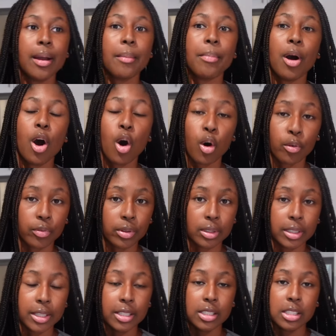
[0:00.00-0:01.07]
but
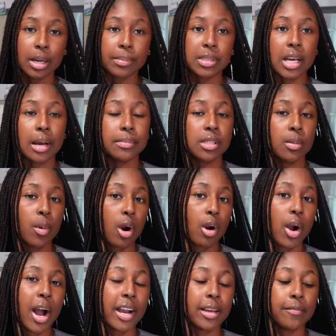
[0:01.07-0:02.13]
hopefully sometime tomorrow
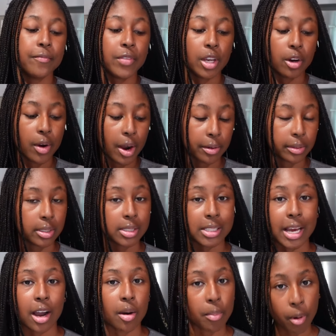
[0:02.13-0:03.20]
I can figure out the
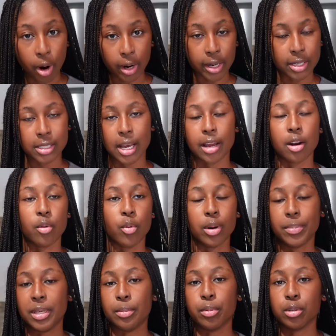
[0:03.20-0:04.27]
sound part because I don't
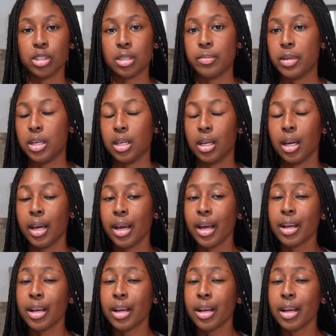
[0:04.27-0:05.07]
want people to be